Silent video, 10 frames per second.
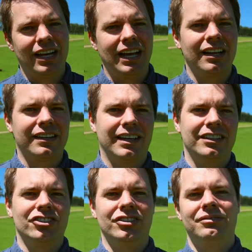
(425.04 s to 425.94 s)

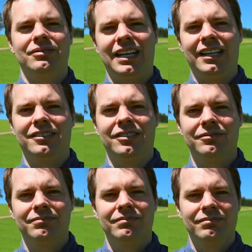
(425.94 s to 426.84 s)
allocation and
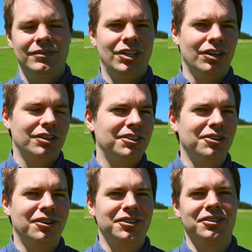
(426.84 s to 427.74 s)

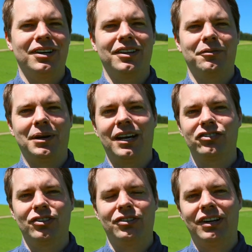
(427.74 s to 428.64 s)
your other
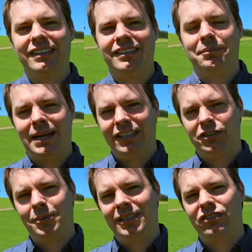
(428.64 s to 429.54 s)
pasture and grazing
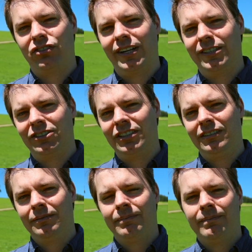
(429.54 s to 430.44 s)
management strategies.